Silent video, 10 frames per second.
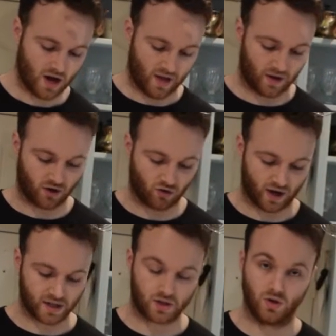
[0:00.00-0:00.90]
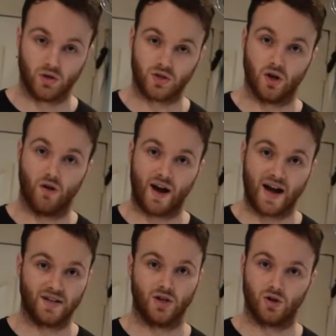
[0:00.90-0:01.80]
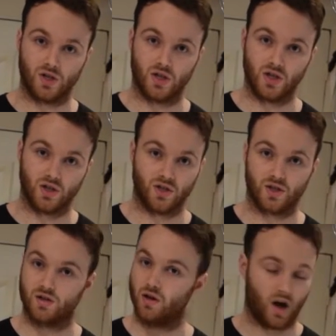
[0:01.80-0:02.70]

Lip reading: and then a great source of antioxidants,